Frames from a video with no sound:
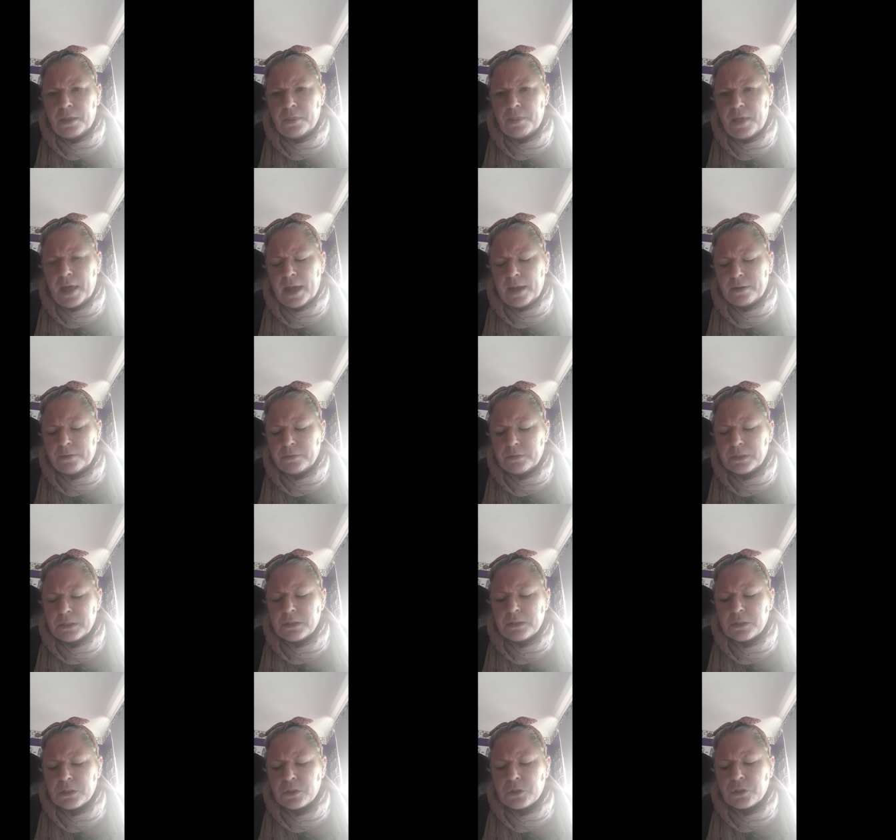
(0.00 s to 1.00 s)
Then,
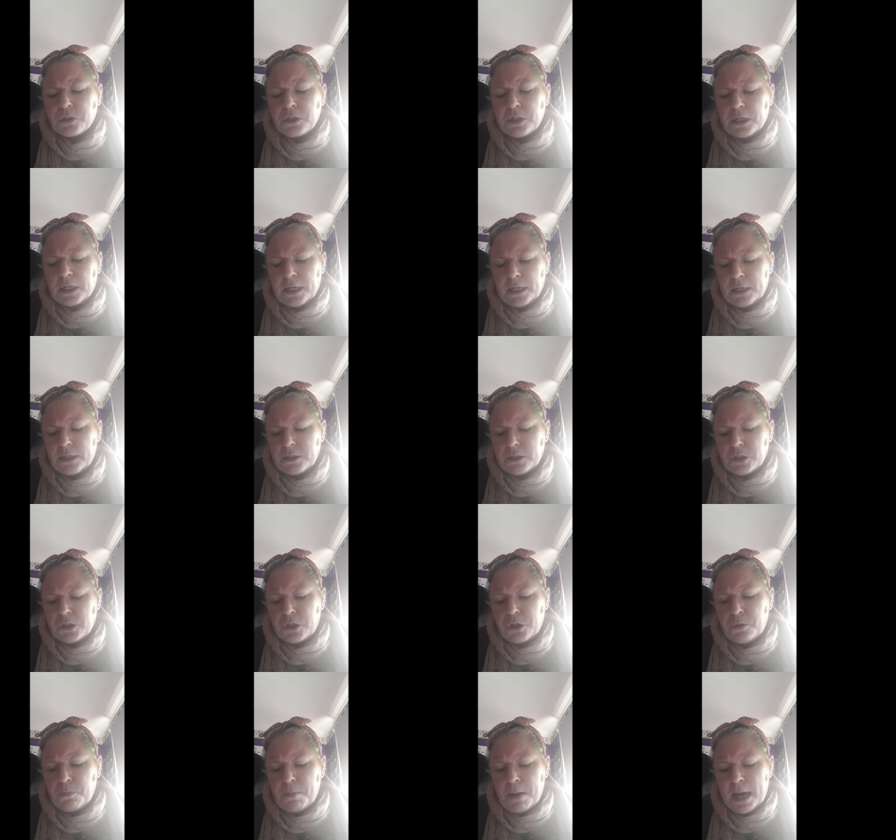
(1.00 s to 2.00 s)
suddenly,
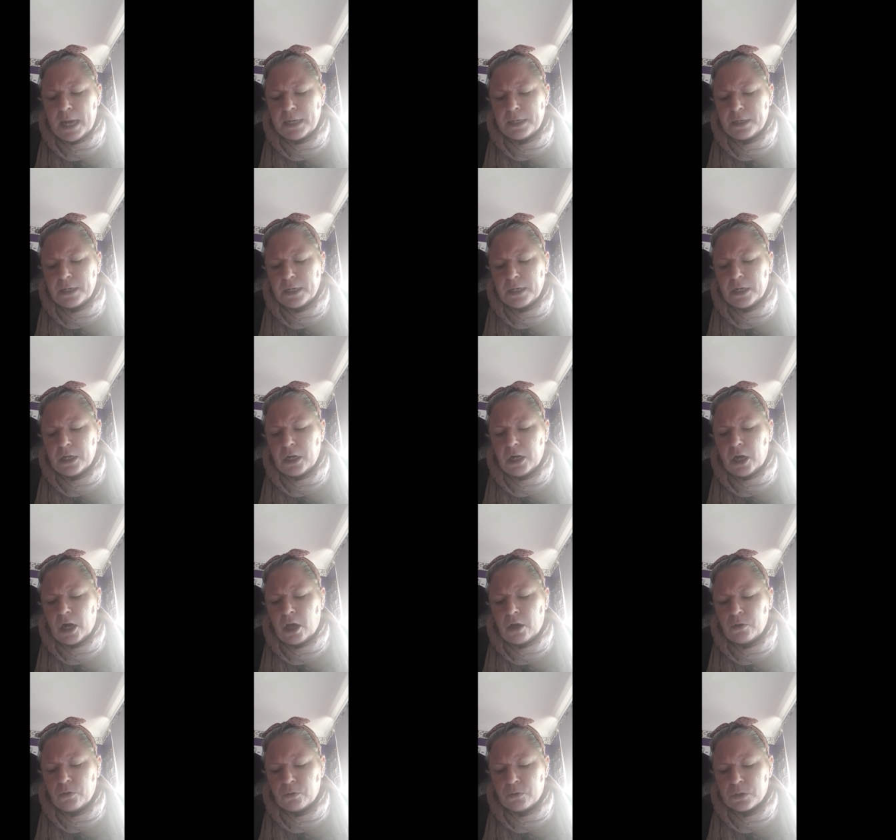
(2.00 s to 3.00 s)
two men in
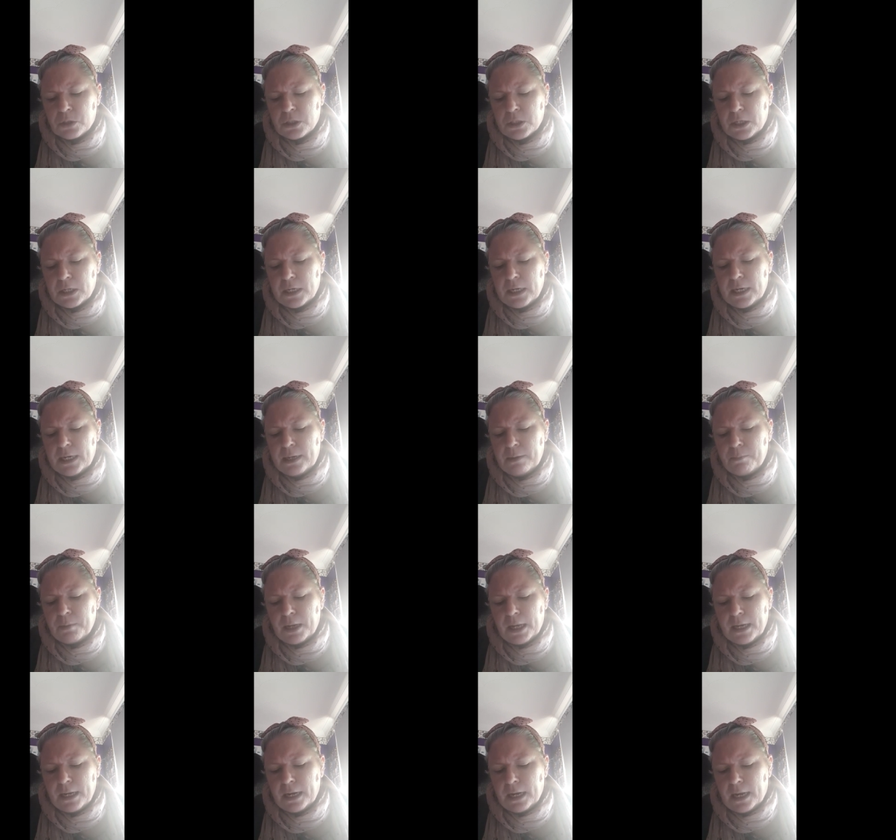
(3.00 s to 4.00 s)
clothes that gleamed
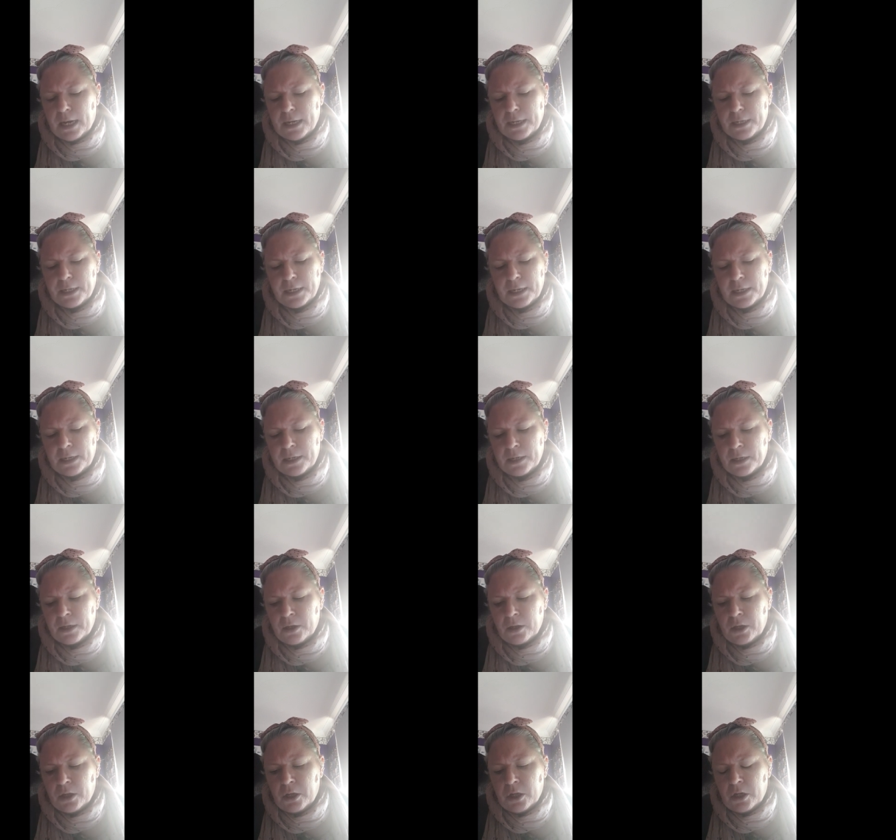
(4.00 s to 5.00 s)
like lightning
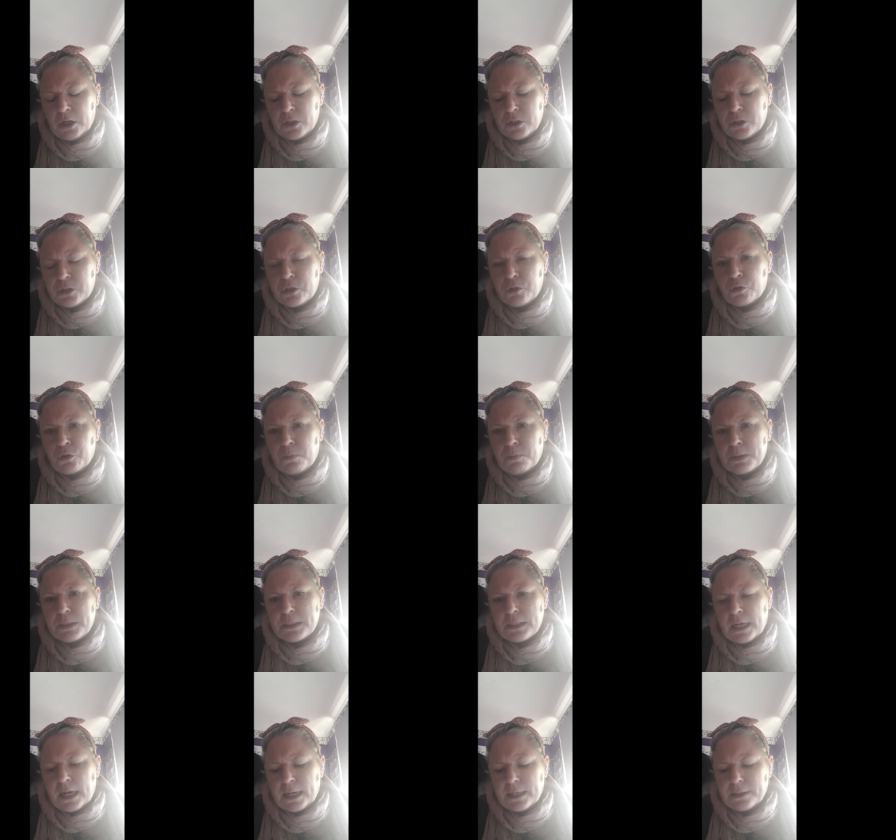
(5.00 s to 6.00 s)
stood
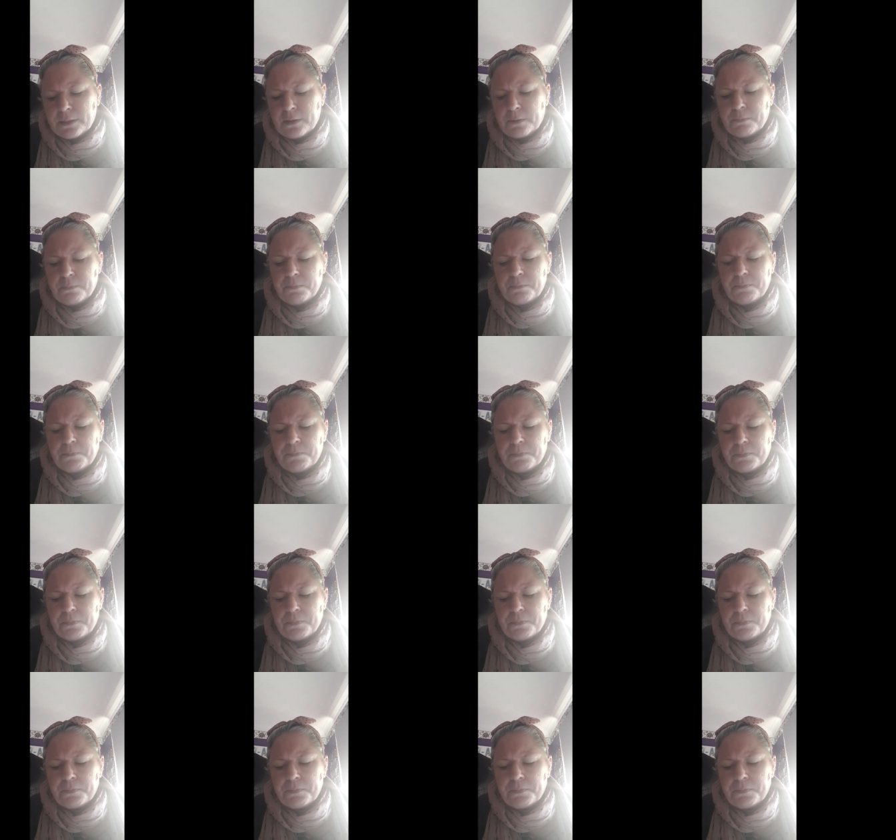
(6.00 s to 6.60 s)
beside them.